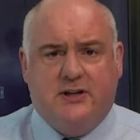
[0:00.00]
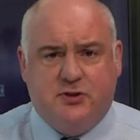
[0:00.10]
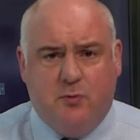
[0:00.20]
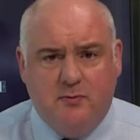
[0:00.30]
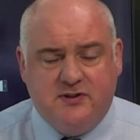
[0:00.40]
so
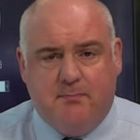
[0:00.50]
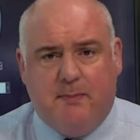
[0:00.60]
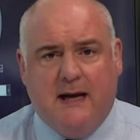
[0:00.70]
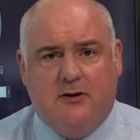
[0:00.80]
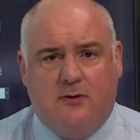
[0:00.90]
what was the
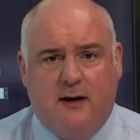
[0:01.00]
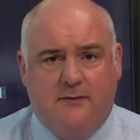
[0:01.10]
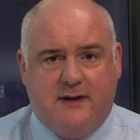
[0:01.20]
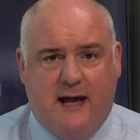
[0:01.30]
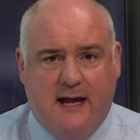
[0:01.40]

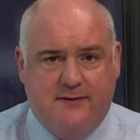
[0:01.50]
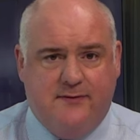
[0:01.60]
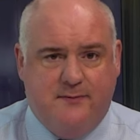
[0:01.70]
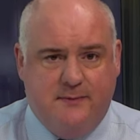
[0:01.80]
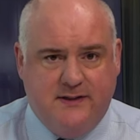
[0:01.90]
background ahead of
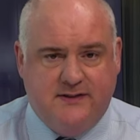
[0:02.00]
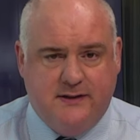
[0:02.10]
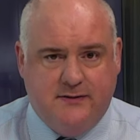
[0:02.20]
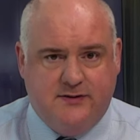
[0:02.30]
the meeting?